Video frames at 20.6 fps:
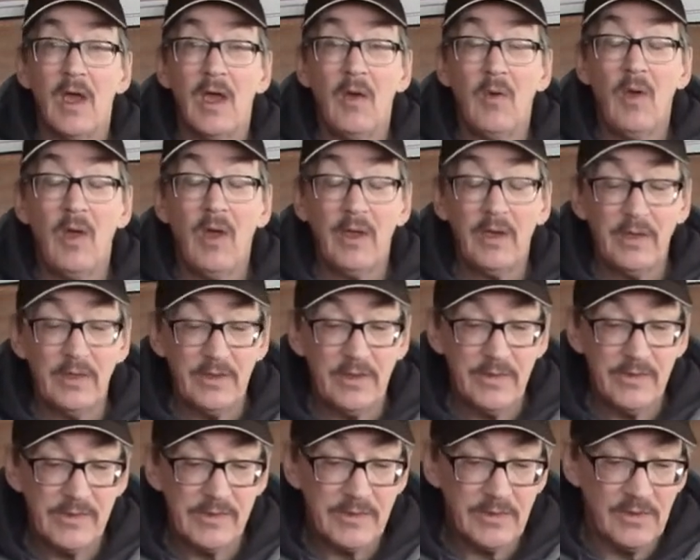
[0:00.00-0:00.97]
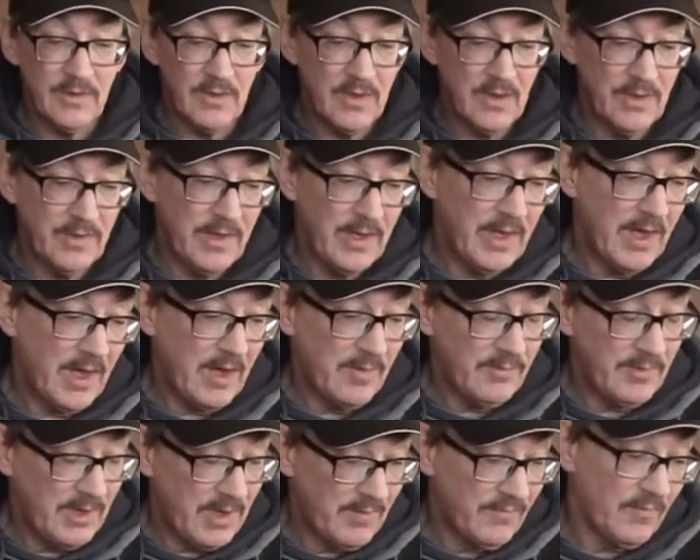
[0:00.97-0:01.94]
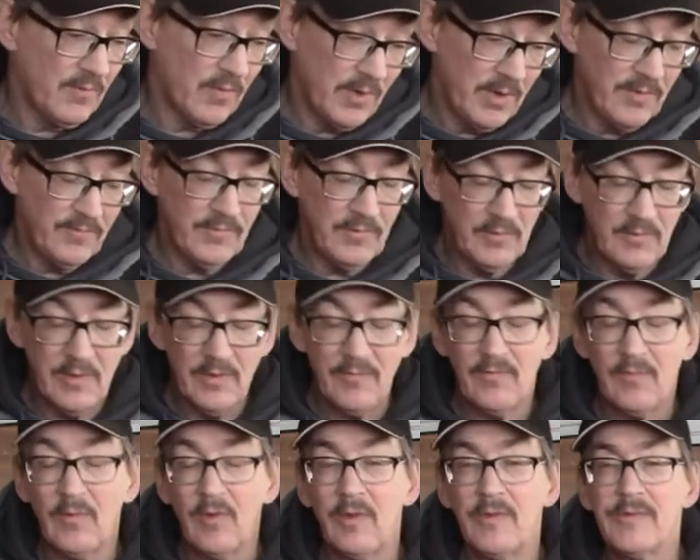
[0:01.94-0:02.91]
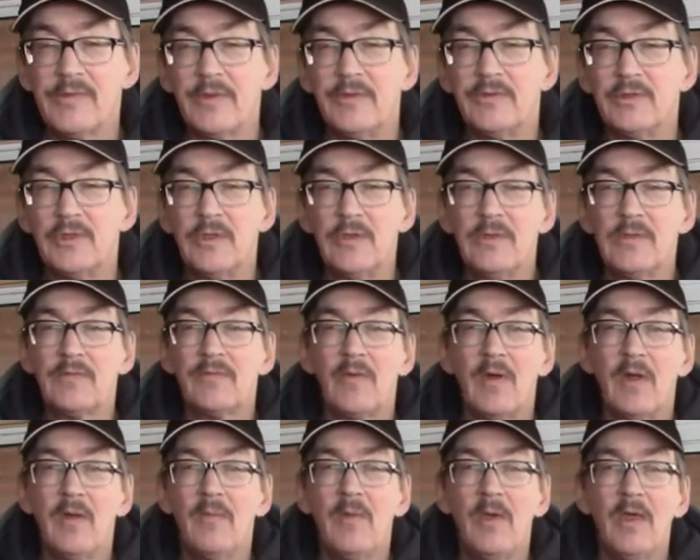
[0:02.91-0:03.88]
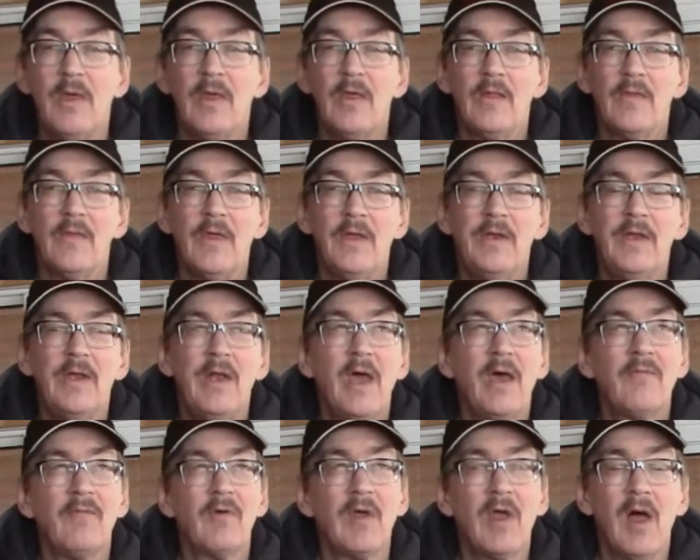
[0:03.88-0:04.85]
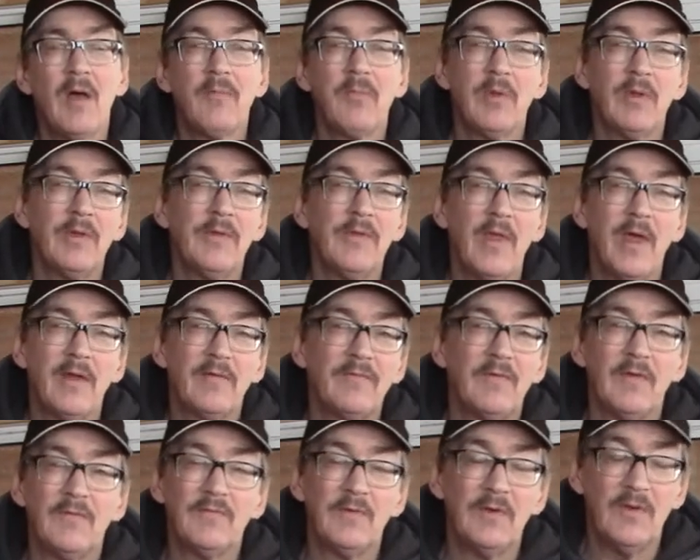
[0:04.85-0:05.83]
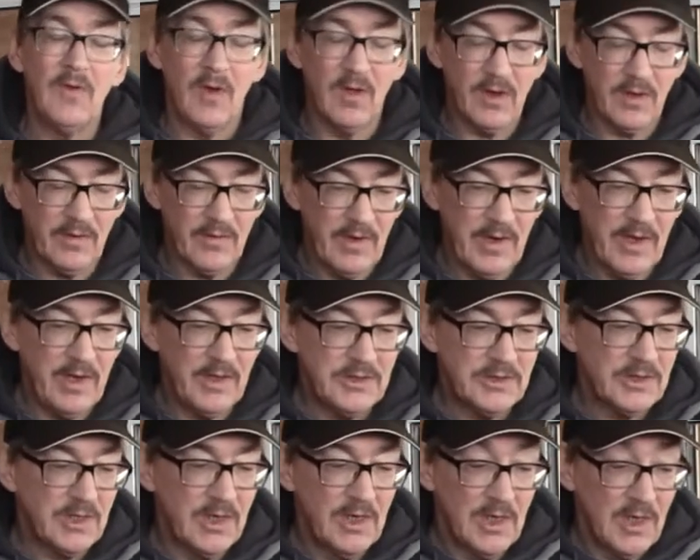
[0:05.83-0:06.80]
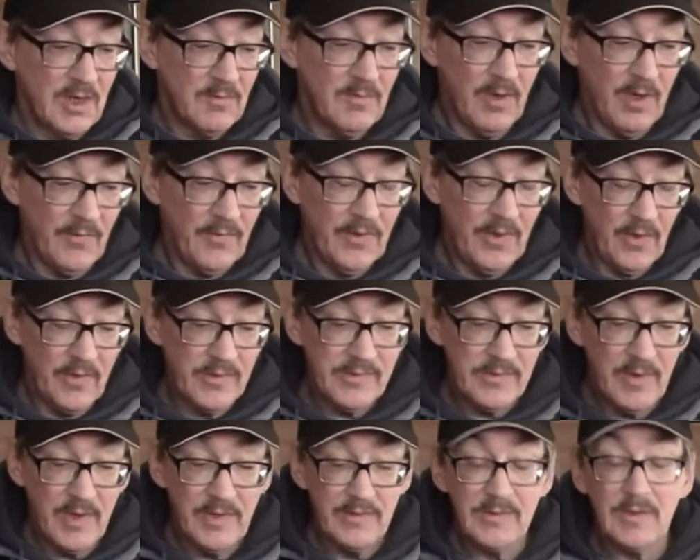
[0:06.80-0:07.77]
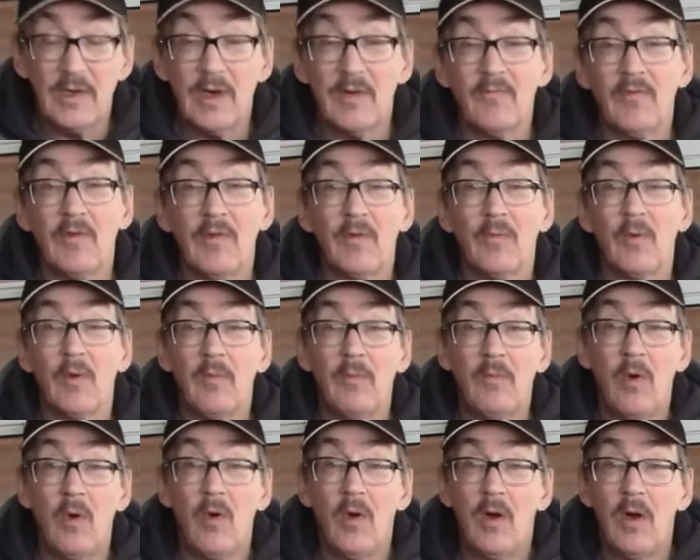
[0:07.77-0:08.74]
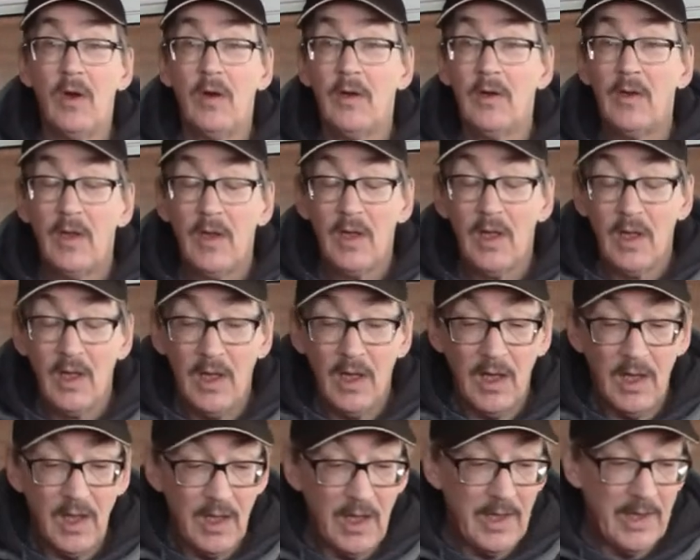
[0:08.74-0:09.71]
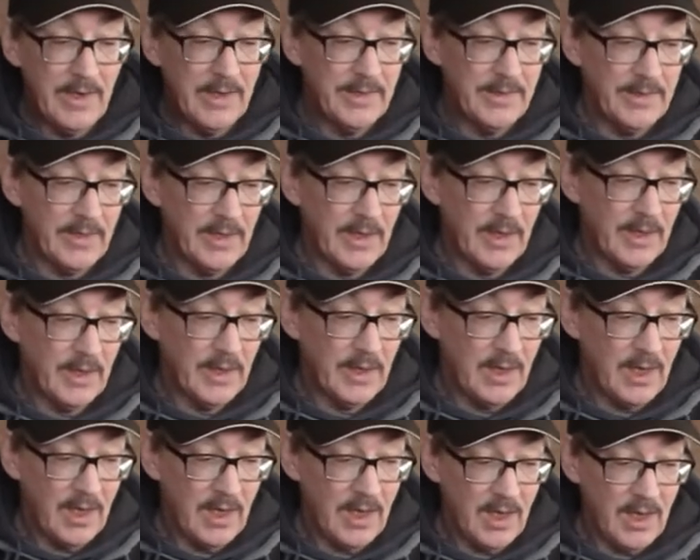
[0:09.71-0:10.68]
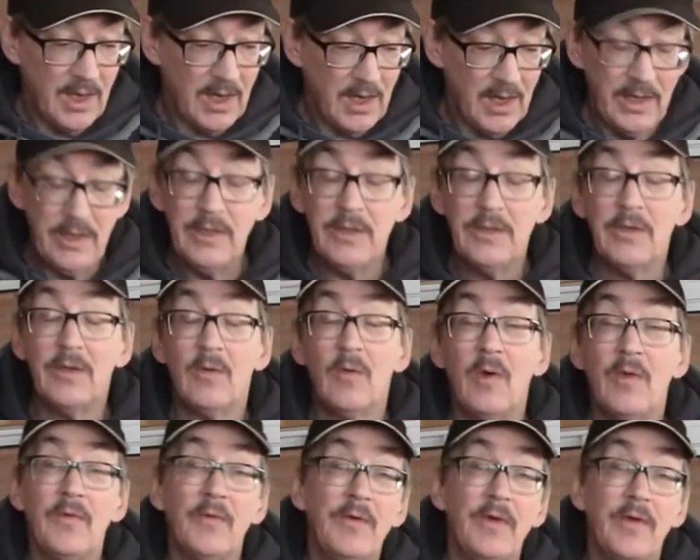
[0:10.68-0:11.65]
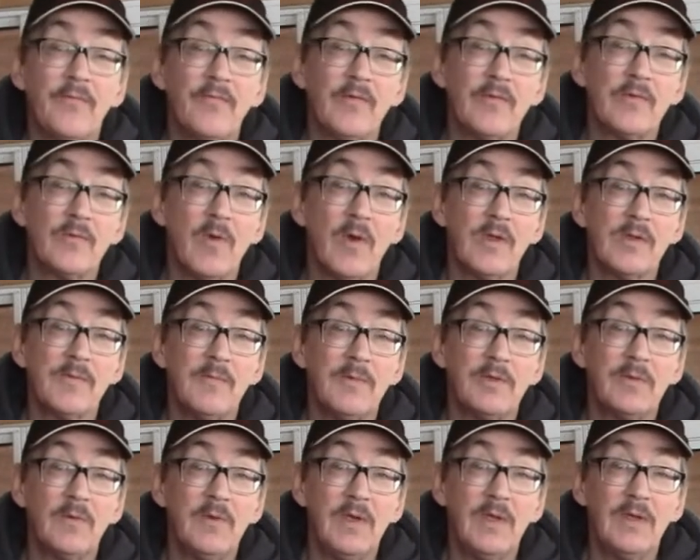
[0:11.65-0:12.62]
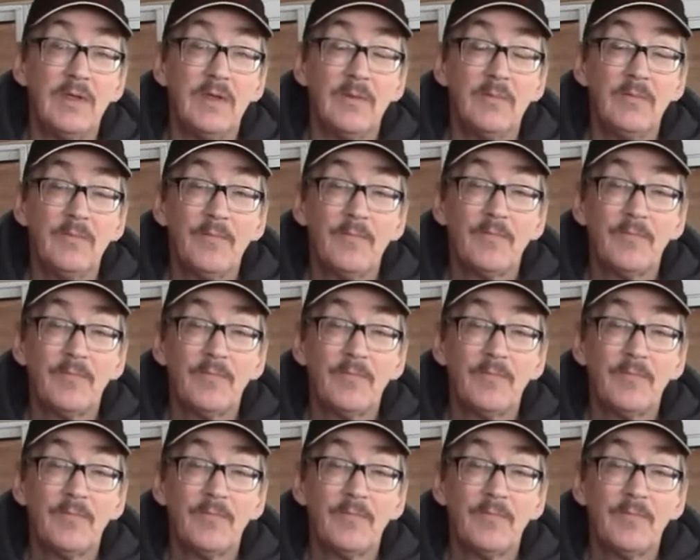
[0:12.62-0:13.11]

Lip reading: I walk into the store, they happen to have quite a few different ones to choose from. They did have a couple in that $50 range, but they also had several that were more. And I didn't know what the difference was between them.